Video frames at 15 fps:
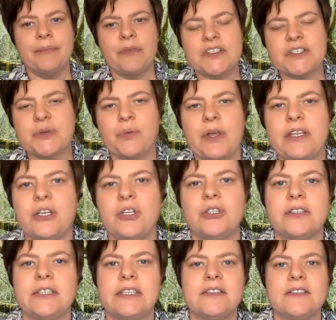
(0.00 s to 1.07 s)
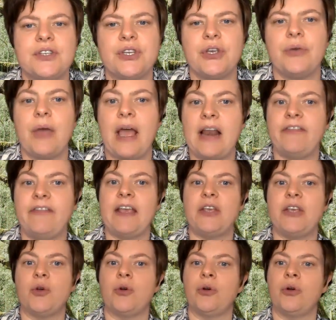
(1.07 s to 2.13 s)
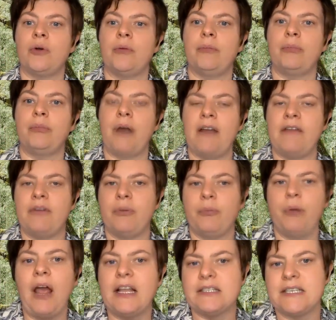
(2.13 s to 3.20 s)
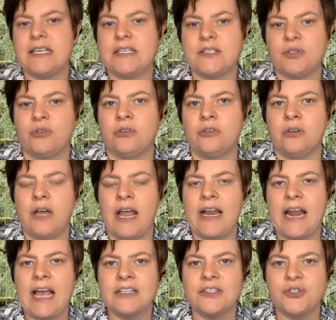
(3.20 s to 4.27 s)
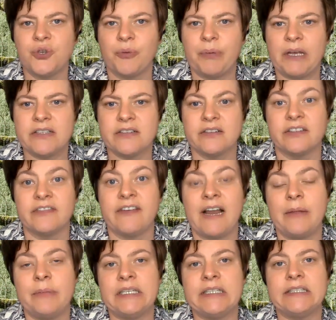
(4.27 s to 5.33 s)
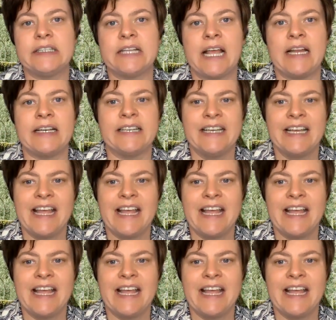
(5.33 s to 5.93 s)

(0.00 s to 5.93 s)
So whether you're looking to elevate your private practice or enhance your personal development, then